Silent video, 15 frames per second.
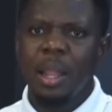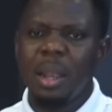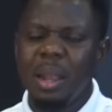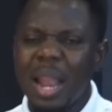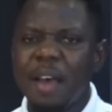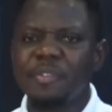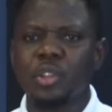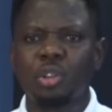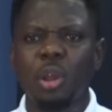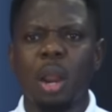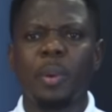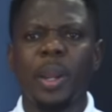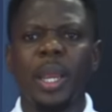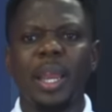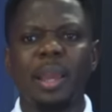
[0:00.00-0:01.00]
love
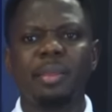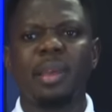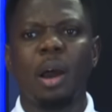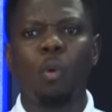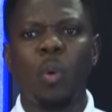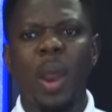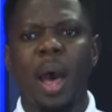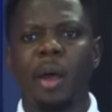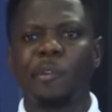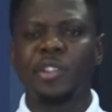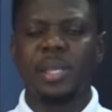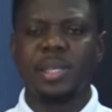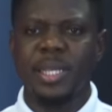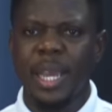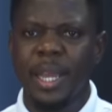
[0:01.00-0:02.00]
story in the world,
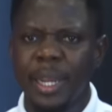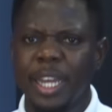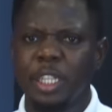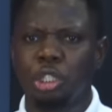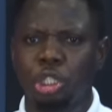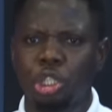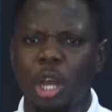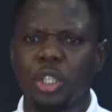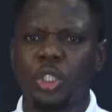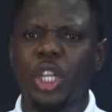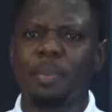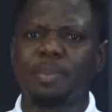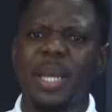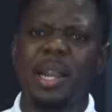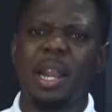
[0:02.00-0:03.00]
seen in John
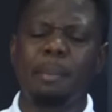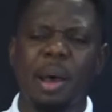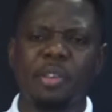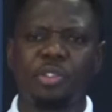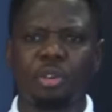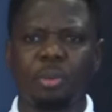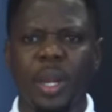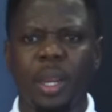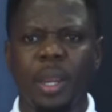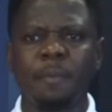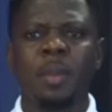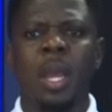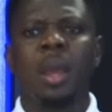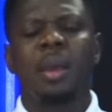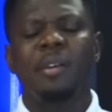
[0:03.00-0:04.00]
chapter number 3,
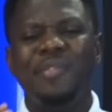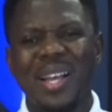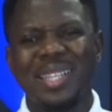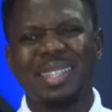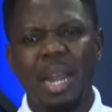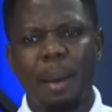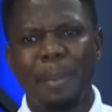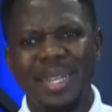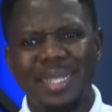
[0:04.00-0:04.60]
verse number